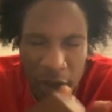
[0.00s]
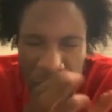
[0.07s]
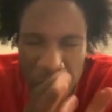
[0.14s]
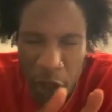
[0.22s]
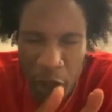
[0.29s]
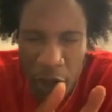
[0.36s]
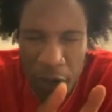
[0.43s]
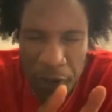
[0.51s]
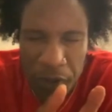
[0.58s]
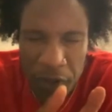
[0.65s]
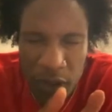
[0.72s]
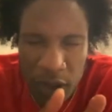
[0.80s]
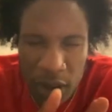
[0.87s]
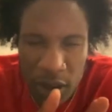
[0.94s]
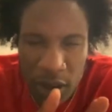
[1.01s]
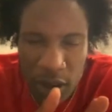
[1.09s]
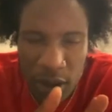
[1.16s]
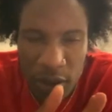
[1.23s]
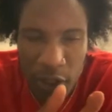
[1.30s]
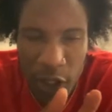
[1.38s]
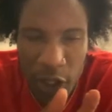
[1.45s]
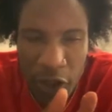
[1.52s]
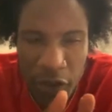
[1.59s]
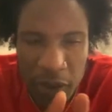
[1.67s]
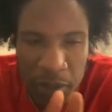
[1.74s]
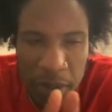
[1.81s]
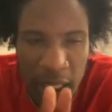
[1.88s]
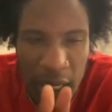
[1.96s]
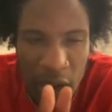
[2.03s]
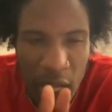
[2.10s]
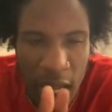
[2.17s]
nerves. But